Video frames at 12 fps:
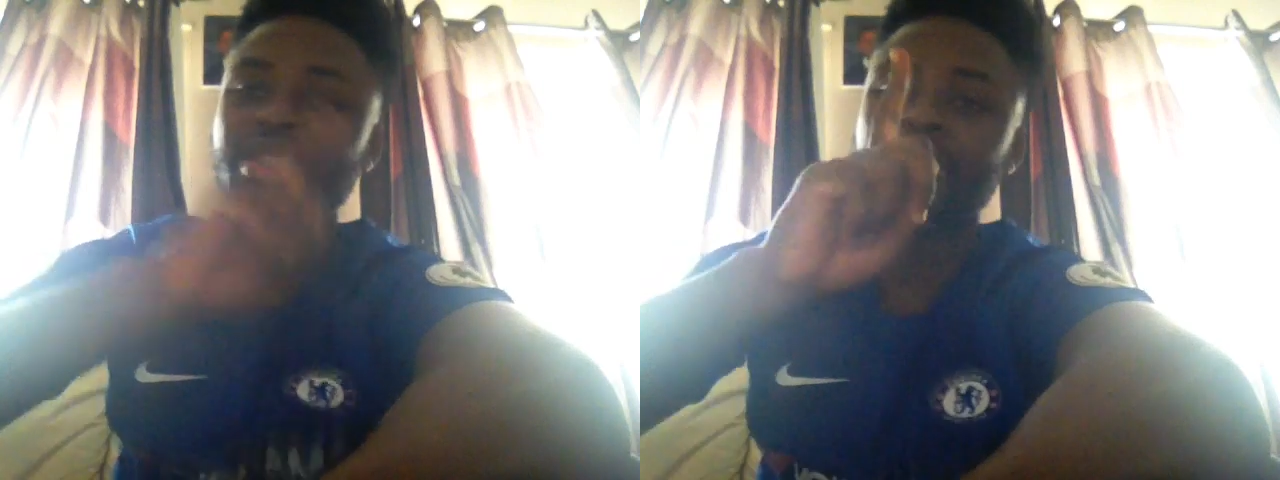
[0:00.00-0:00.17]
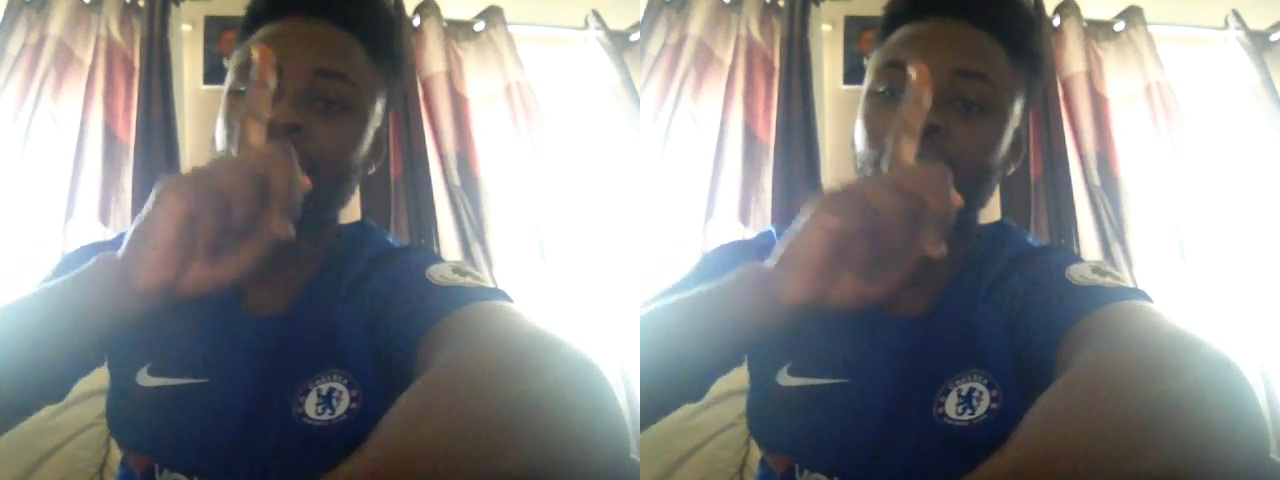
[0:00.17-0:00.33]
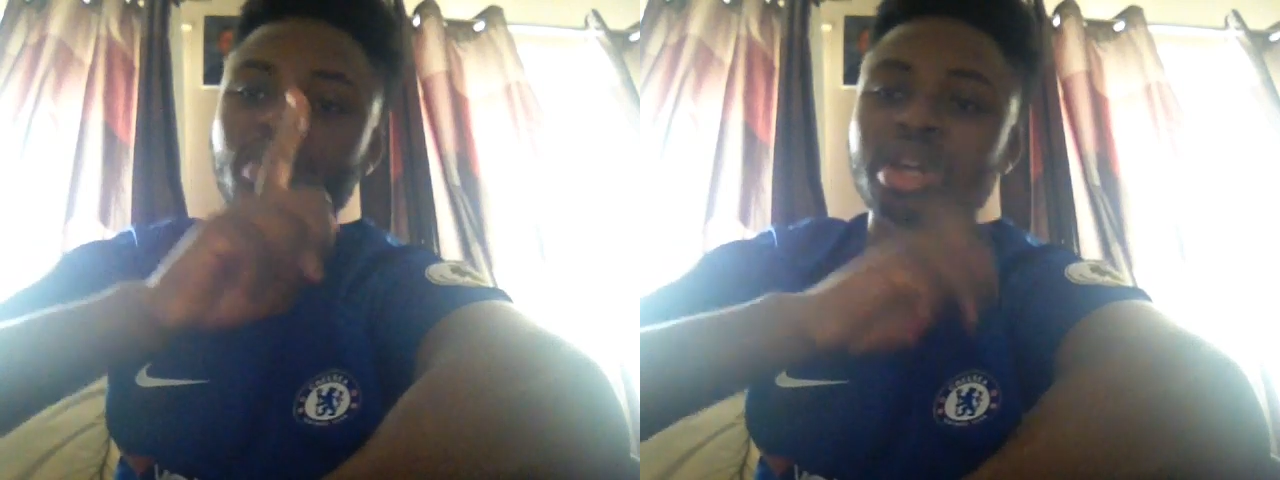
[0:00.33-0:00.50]

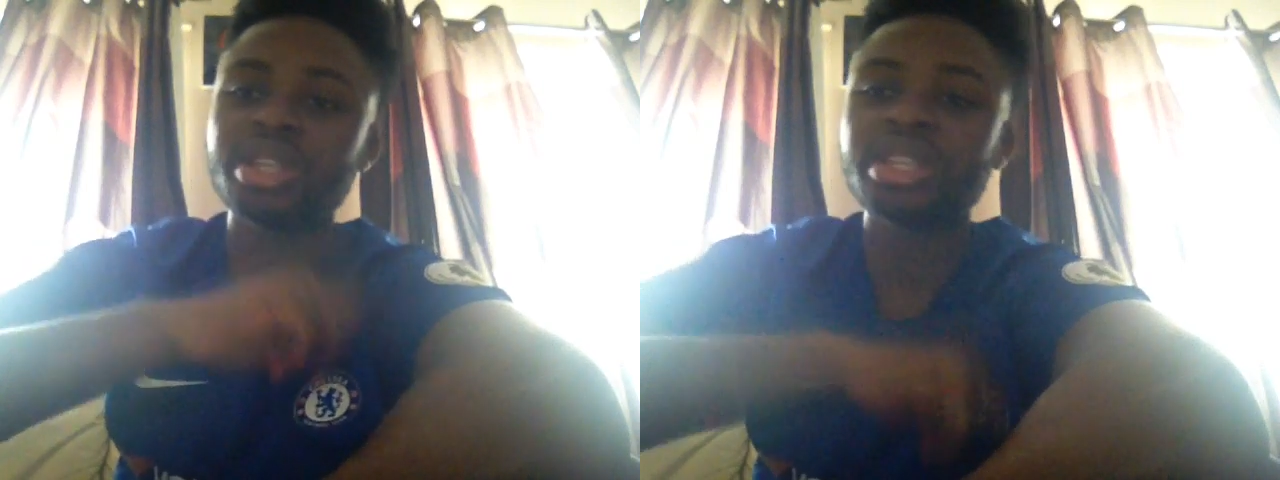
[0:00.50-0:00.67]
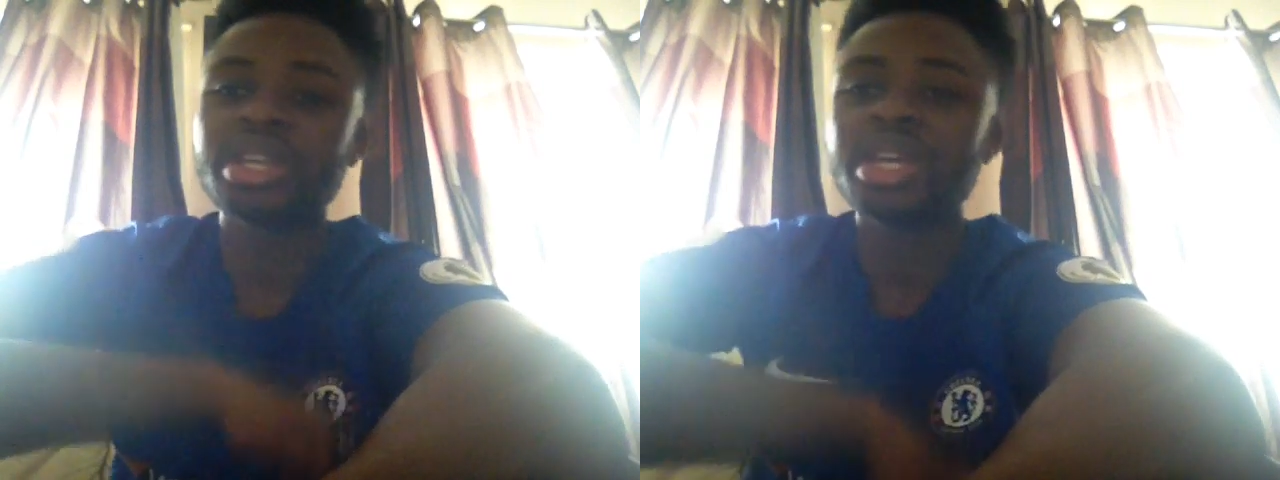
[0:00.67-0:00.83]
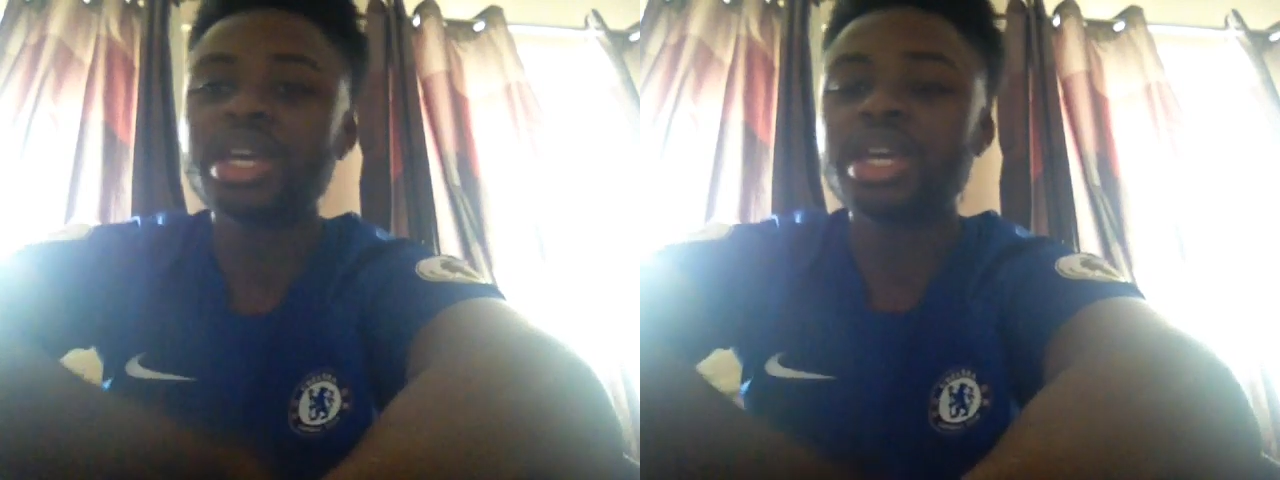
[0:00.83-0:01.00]
Number
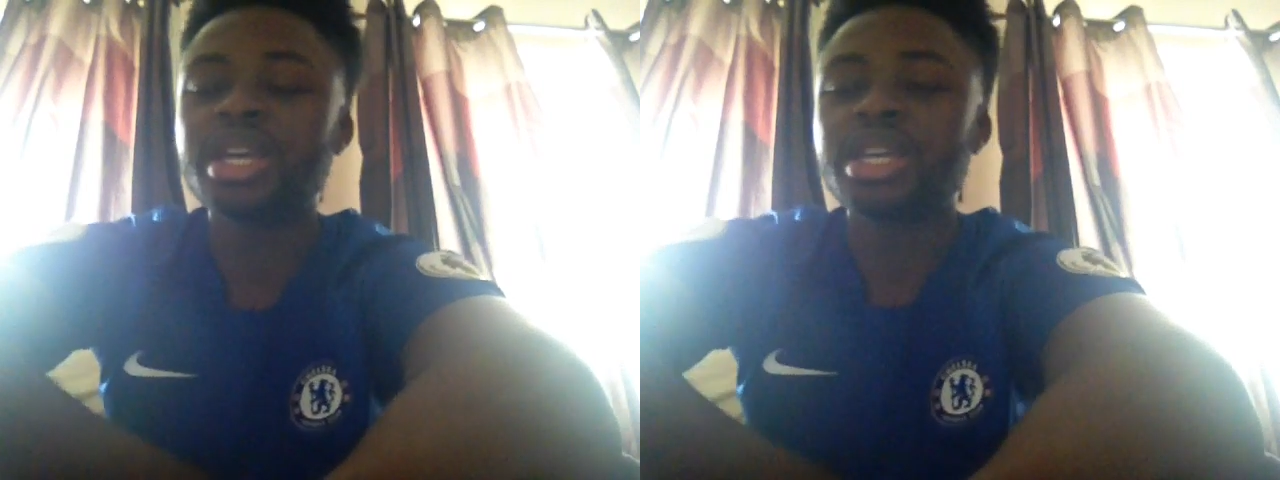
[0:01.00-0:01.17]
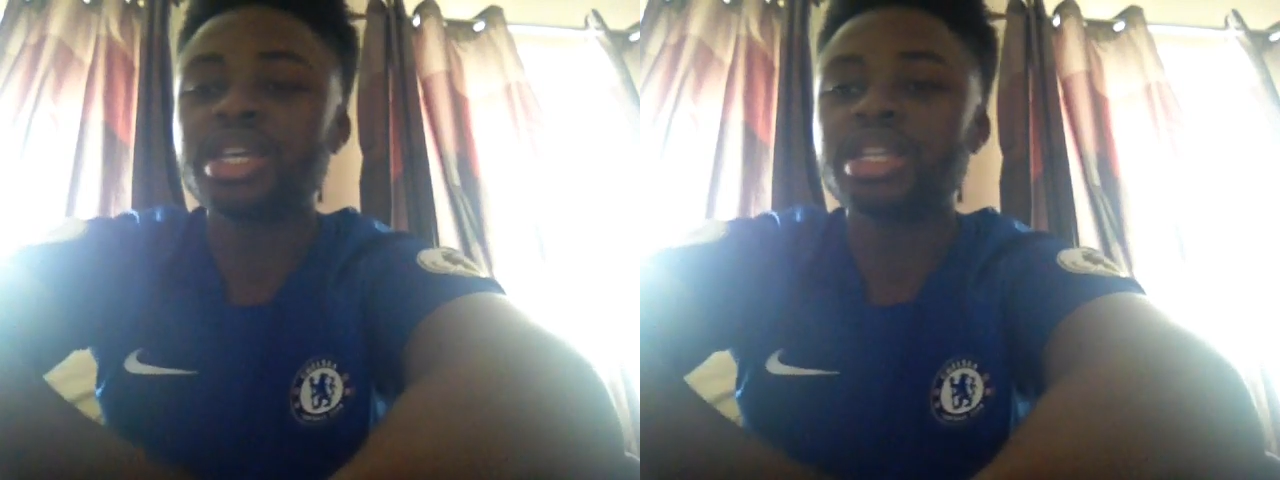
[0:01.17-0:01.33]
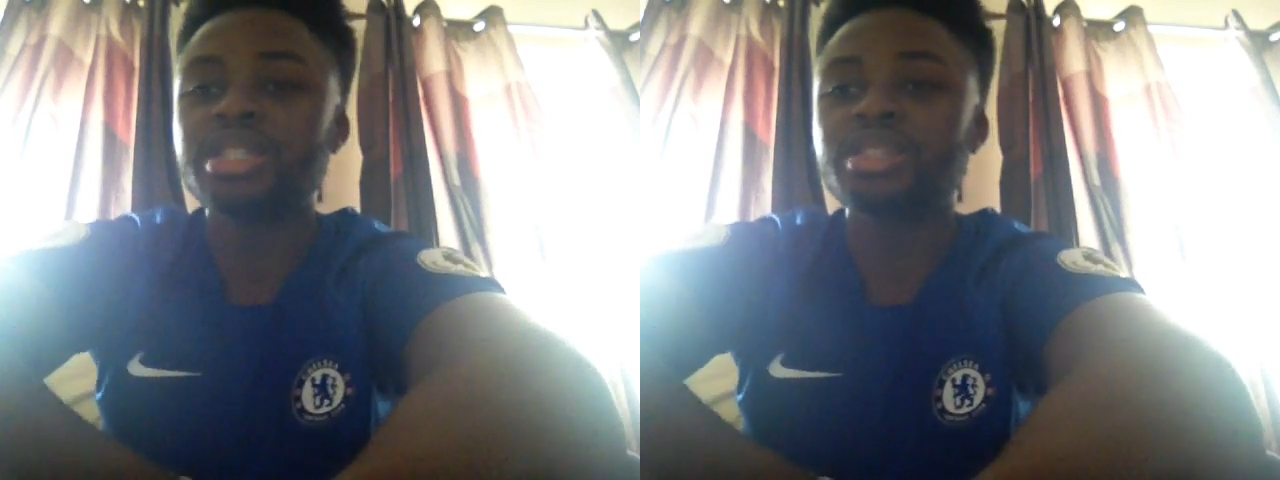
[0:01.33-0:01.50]
1
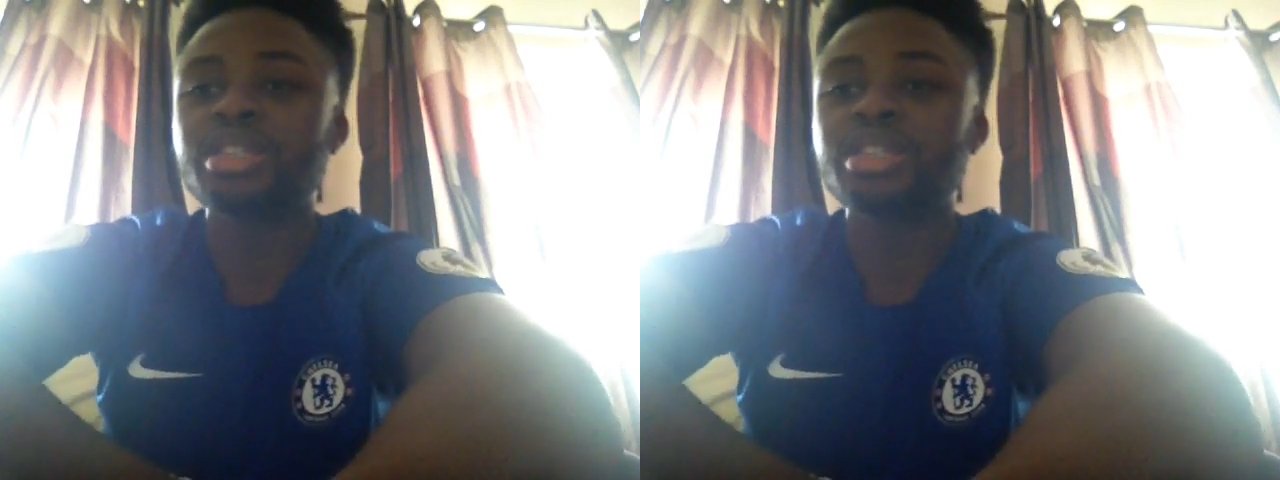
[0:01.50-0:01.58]
is